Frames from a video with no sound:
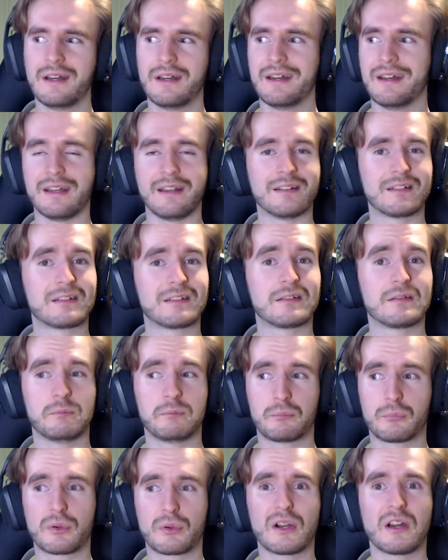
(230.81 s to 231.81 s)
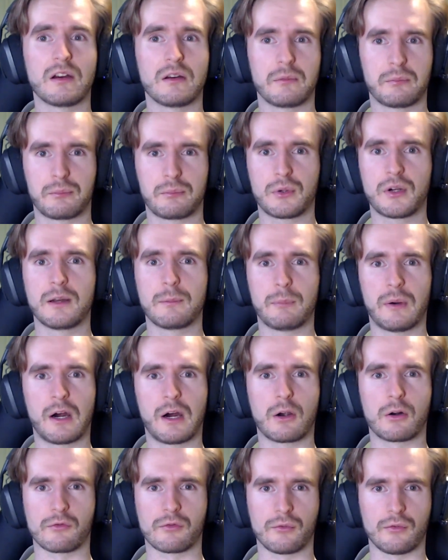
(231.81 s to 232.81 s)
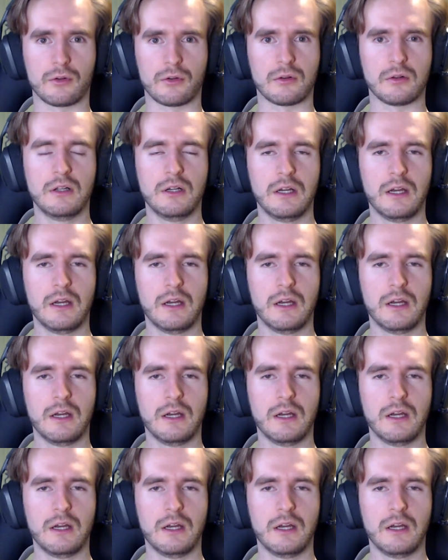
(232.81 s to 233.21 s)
is pretty powerful.